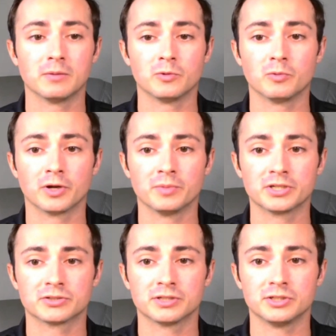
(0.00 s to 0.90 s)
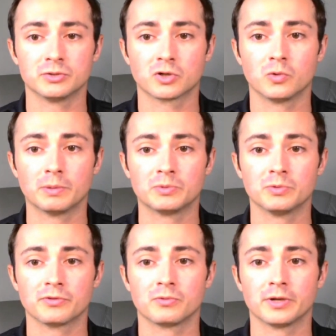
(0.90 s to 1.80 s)
We want to make sure that you're equipped
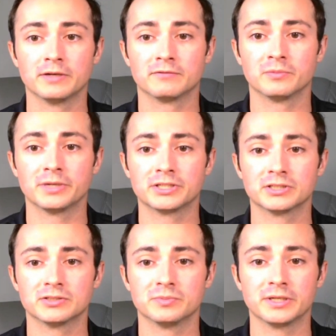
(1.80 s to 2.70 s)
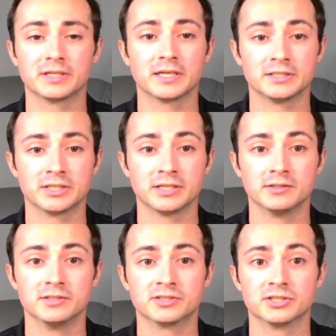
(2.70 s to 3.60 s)
with the right information to make educated
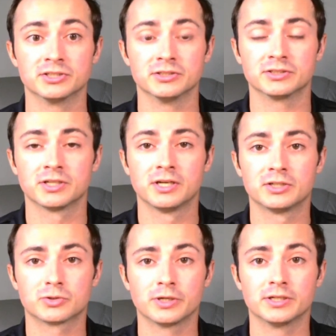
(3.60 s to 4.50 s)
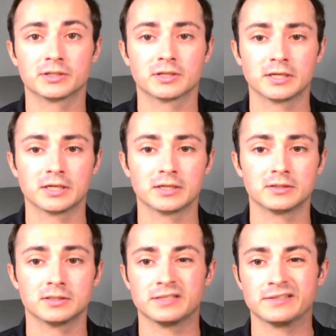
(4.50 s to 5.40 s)
decisions trading.
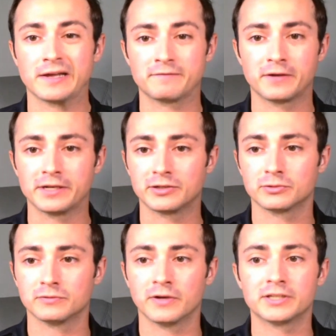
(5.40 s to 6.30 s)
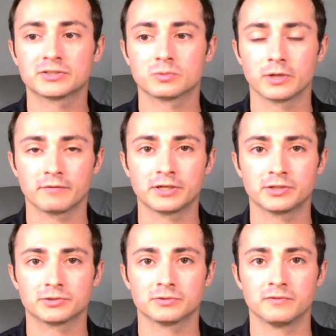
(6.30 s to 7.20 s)
Again, not financial advice. We're not
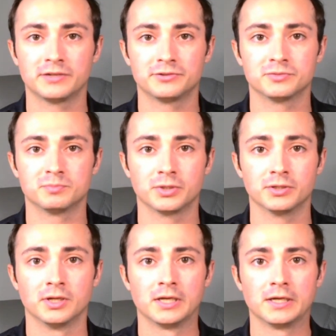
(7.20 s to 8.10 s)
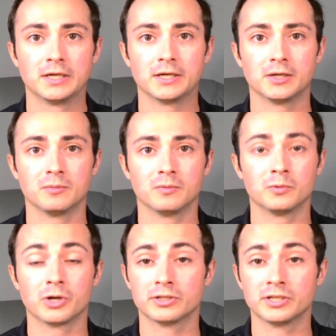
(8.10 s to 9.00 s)
financial advisors, but
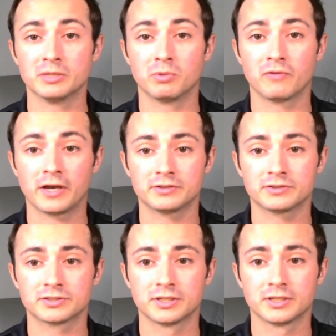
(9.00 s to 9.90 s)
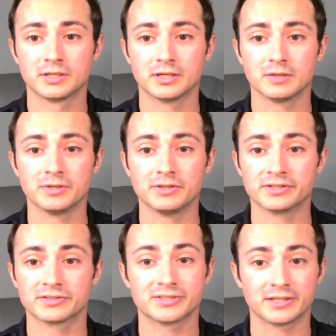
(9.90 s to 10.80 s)
we are data providers in
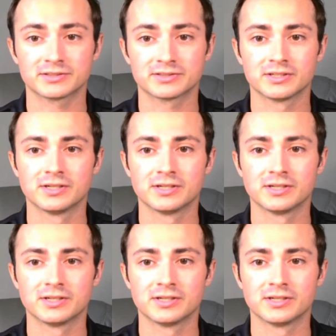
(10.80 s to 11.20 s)
this sense.